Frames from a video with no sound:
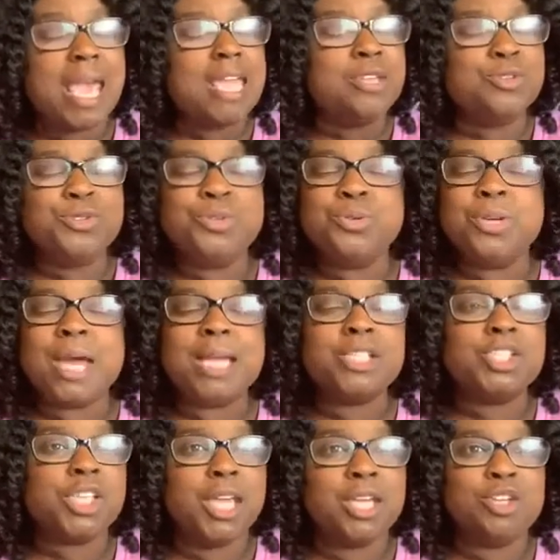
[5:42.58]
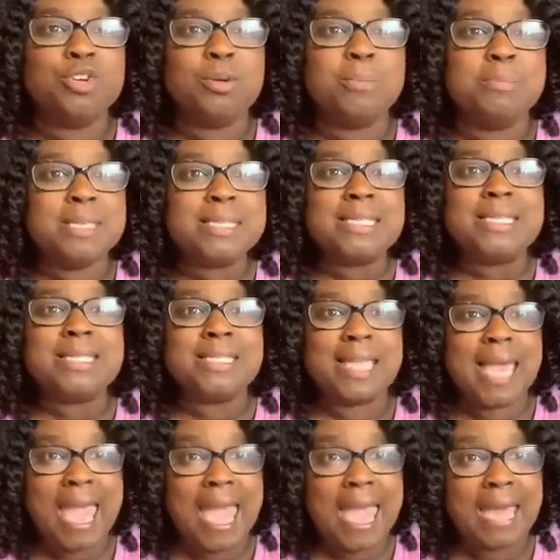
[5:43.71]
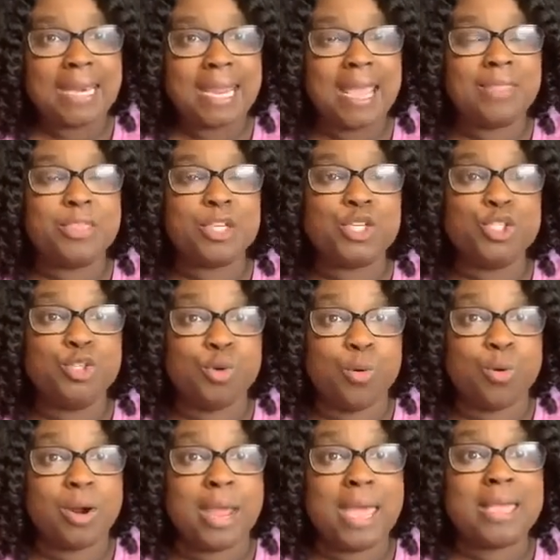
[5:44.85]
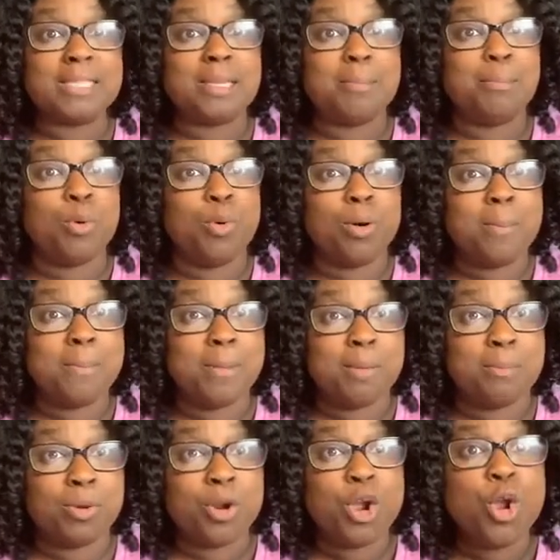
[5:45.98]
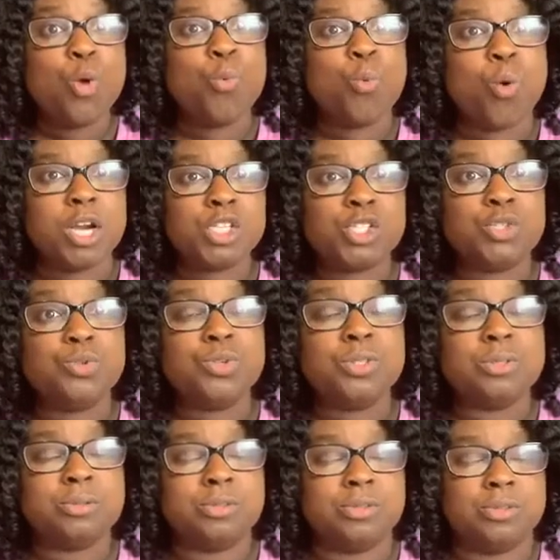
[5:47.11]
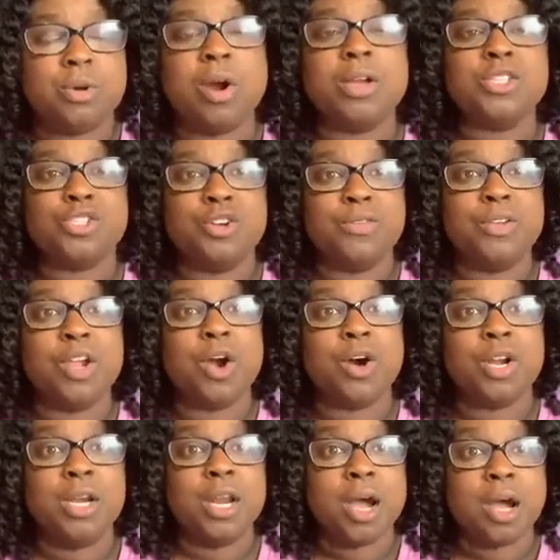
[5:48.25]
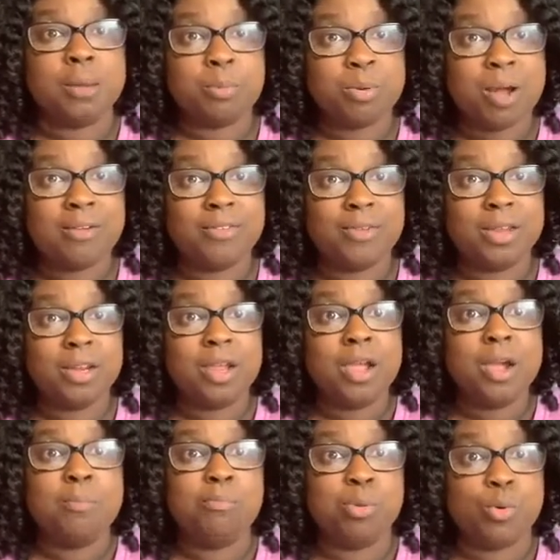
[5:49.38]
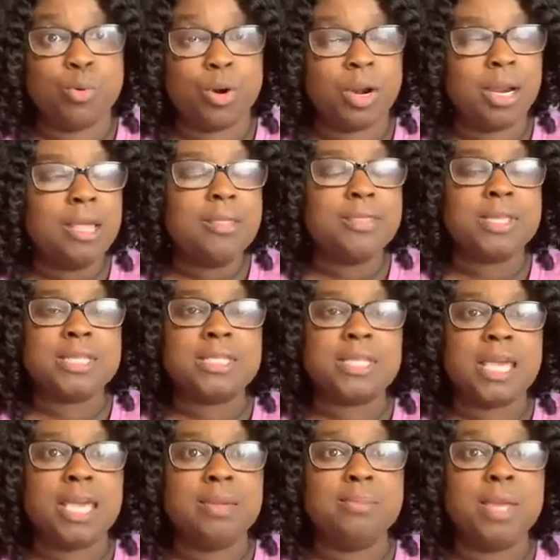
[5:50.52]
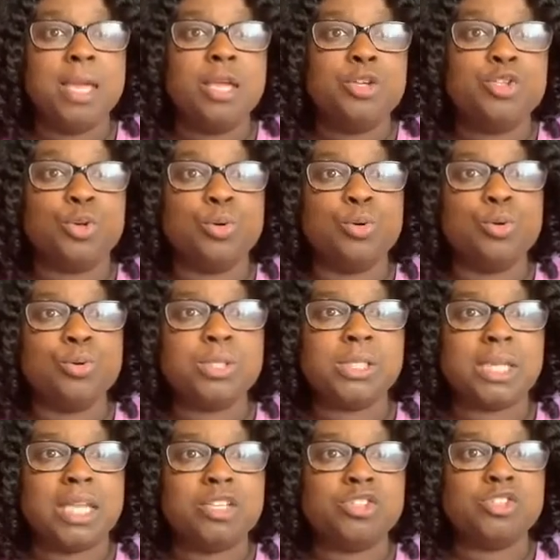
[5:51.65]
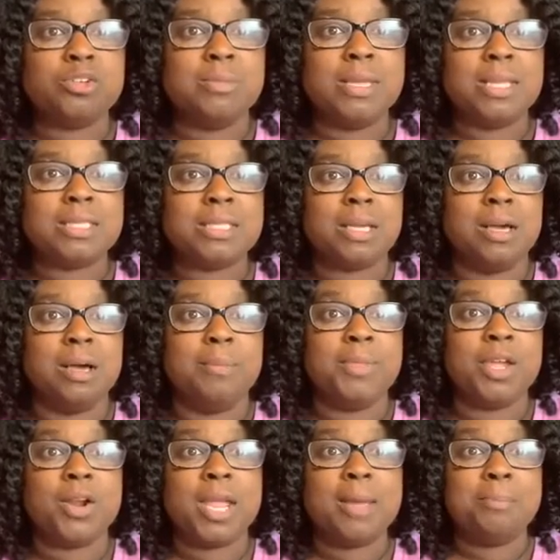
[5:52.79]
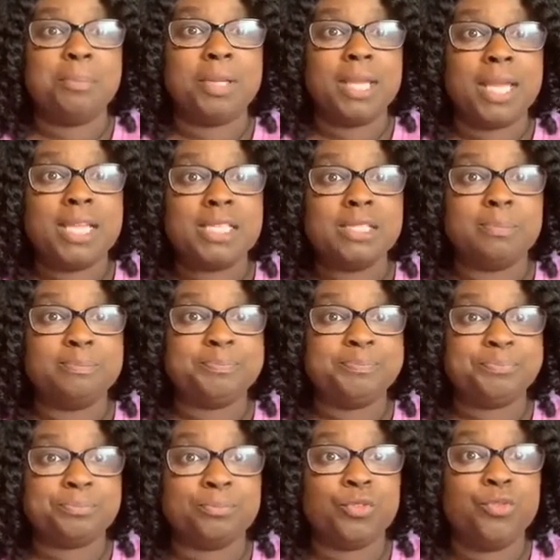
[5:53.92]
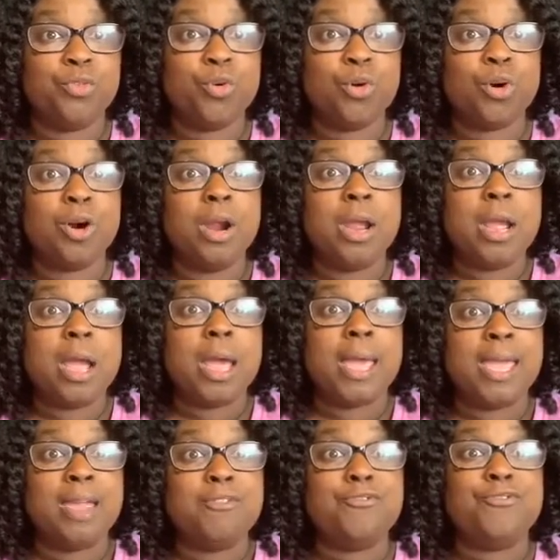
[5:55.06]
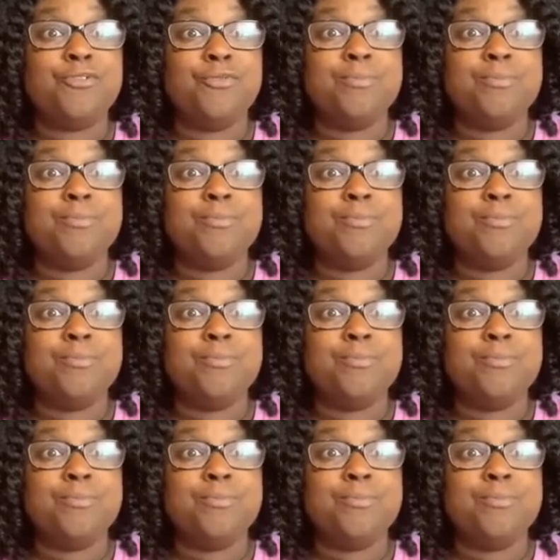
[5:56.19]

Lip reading: And you do not check your business hat at the door as a board member once you start serving on a nonprofit board. The same tools and instruments that are in place for a